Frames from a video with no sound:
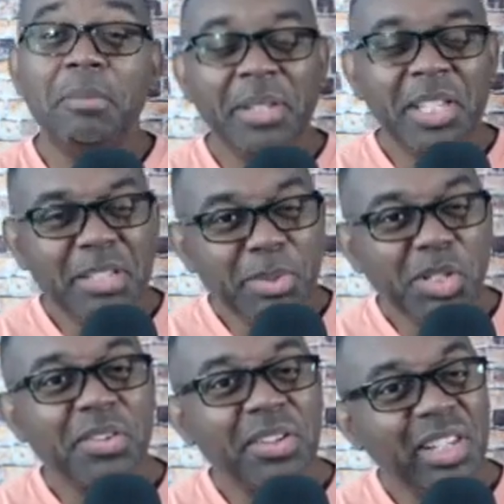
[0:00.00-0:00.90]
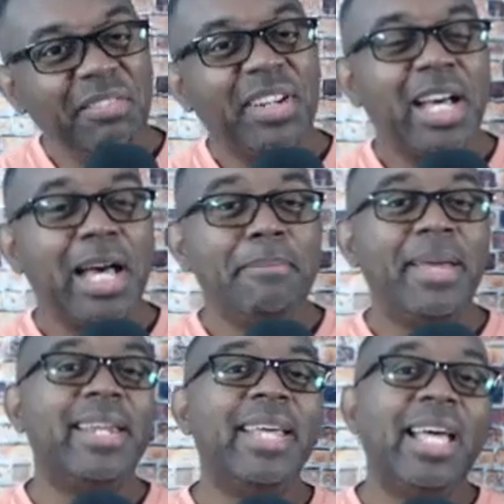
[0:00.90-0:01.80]
please be sure to leave a
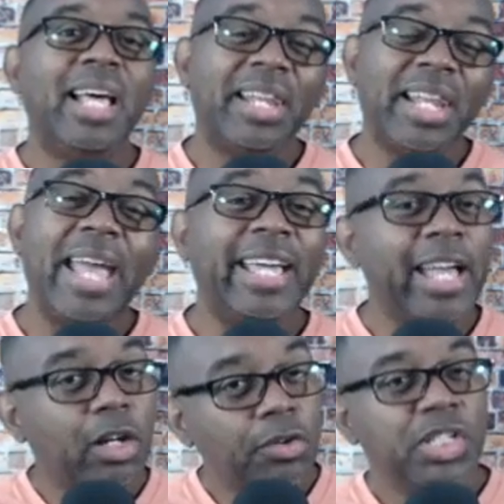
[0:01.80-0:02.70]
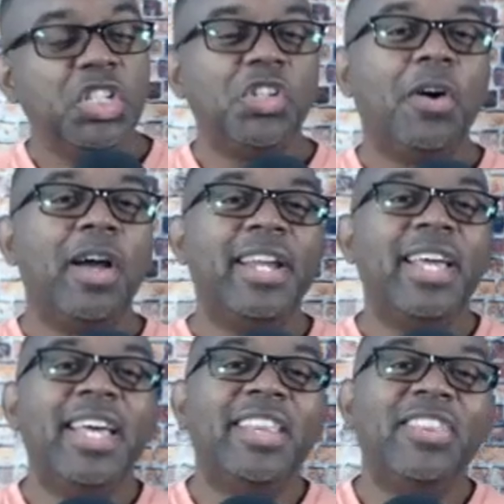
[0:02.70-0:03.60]
comment, like, and go and join
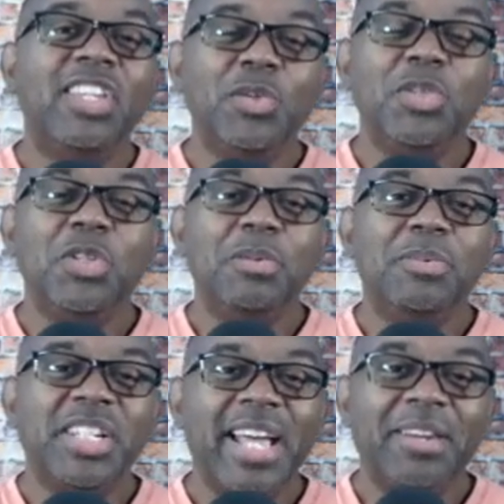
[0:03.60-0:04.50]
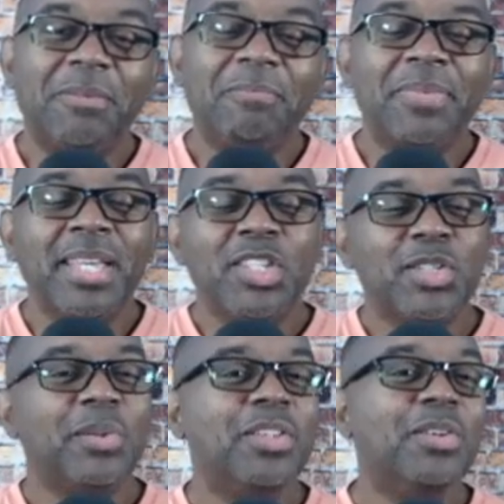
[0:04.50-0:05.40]
the YouTube channel
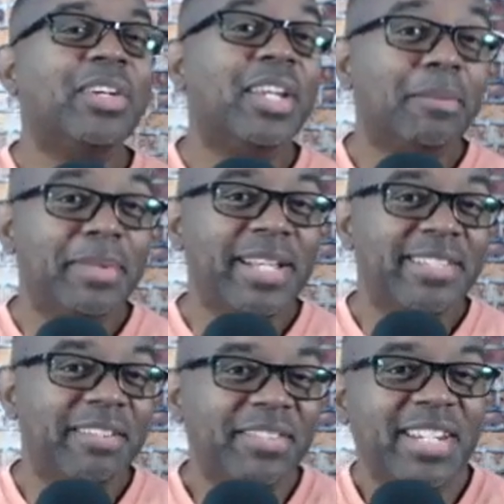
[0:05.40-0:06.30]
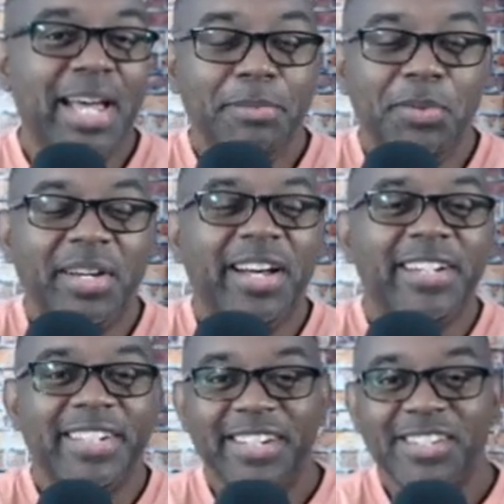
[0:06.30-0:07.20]
so that you'll get updates every time new
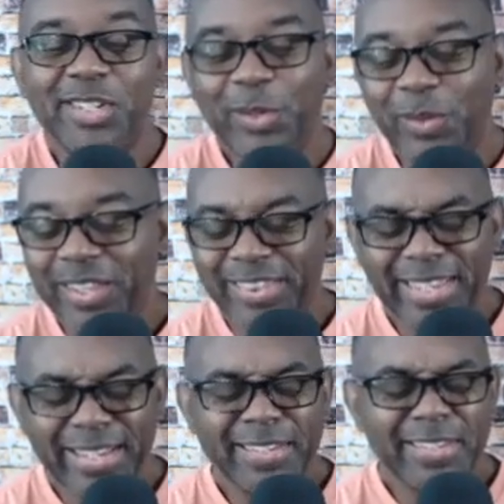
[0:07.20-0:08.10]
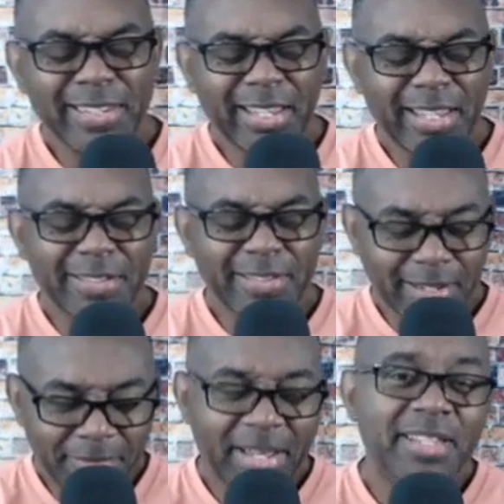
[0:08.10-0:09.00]
content is loaded. This is
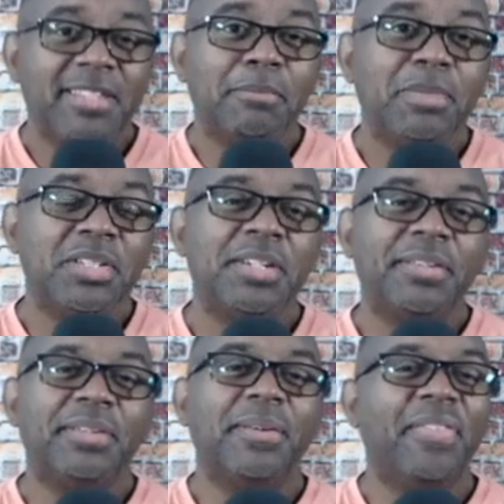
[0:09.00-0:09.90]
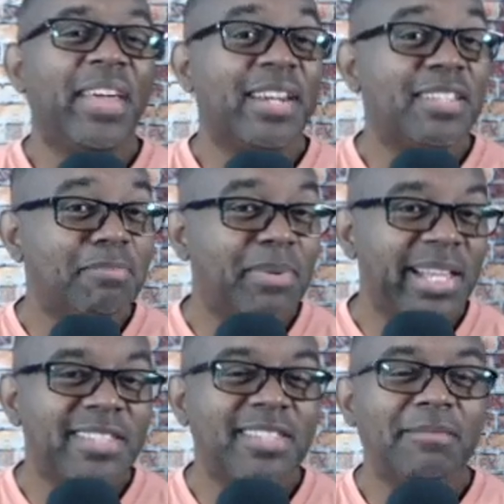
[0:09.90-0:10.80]
amazing material that is
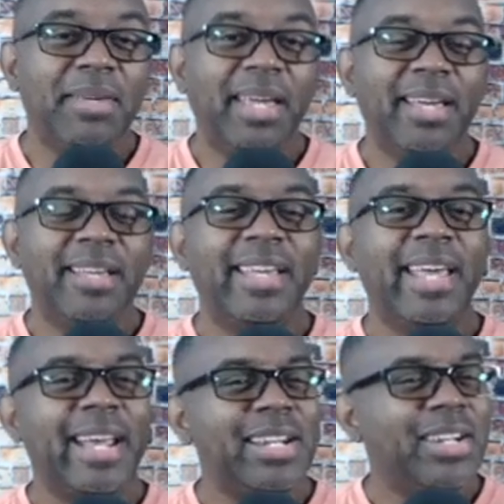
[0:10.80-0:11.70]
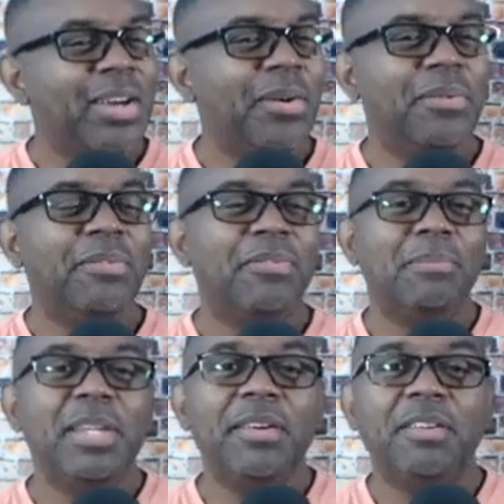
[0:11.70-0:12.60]
blessing me. And I know
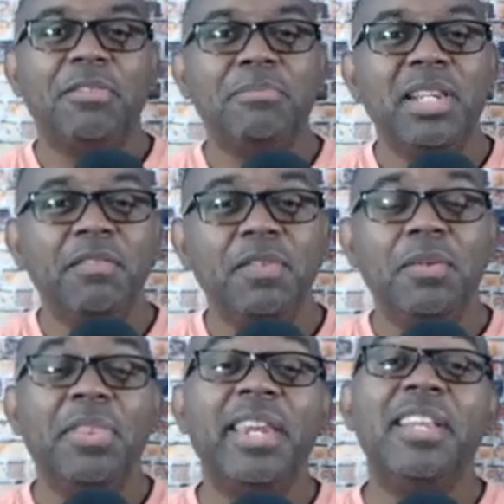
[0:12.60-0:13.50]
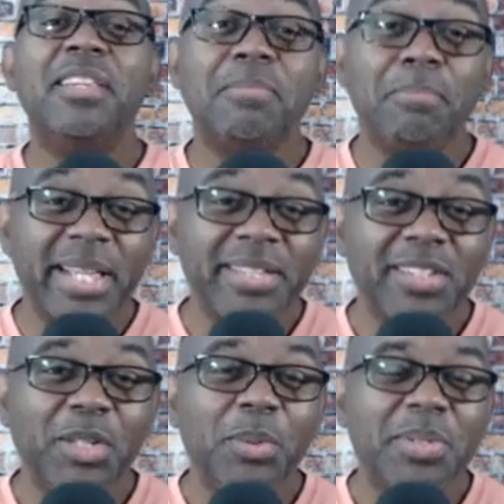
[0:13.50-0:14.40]
from hearing from many of you that it is
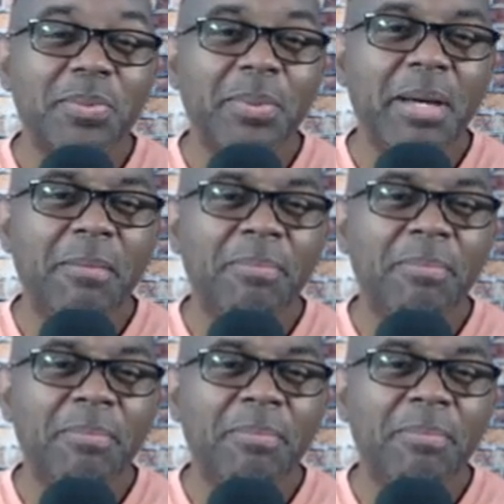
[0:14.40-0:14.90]
blessing you as well.